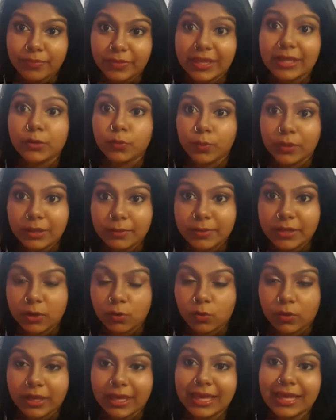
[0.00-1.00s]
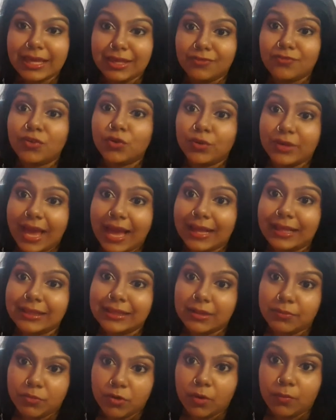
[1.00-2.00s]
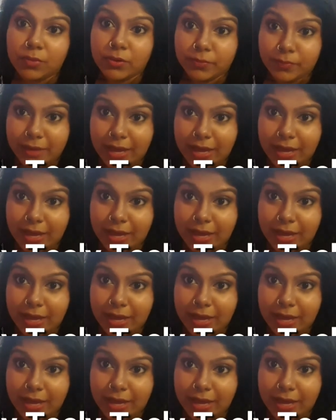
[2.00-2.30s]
It will be okay if you tackle that problem